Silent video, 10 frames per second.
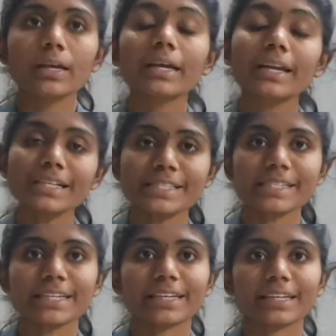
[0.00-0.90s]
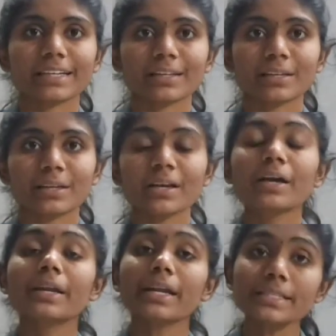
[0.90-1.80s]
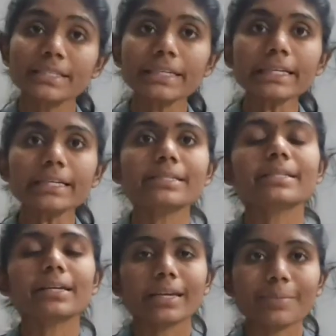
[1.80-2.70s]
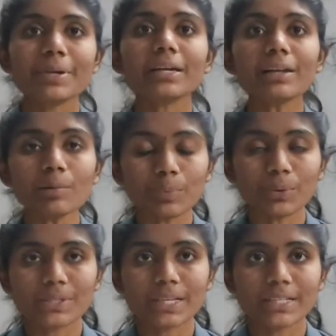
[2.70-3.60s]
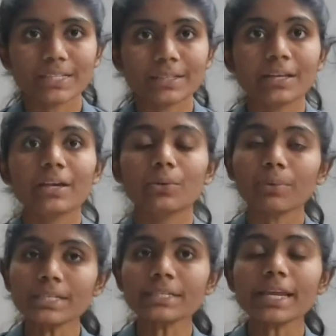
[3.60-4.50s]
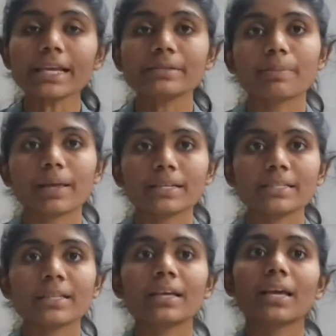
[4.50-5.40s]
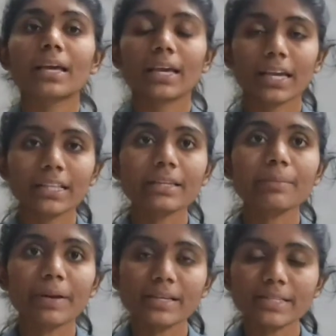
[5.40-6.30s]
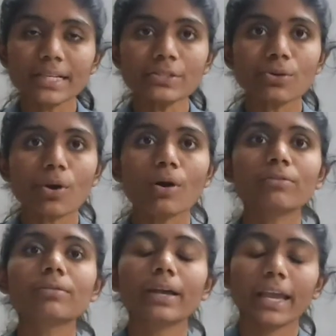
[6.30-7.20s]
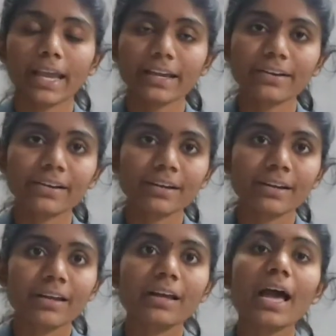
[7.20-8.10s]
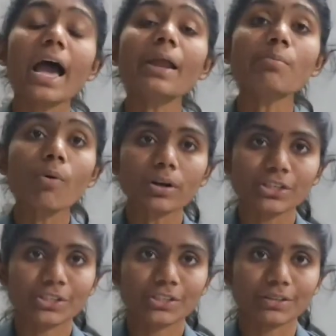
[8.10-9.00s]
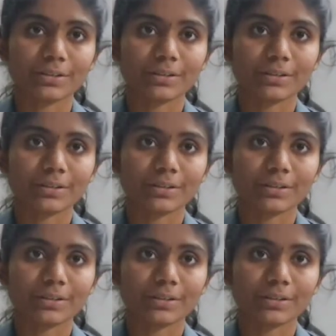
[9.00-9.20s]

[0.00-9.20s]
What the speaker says: Rusting. Rusting is the chemical process which takes place in the presence of air and moisture.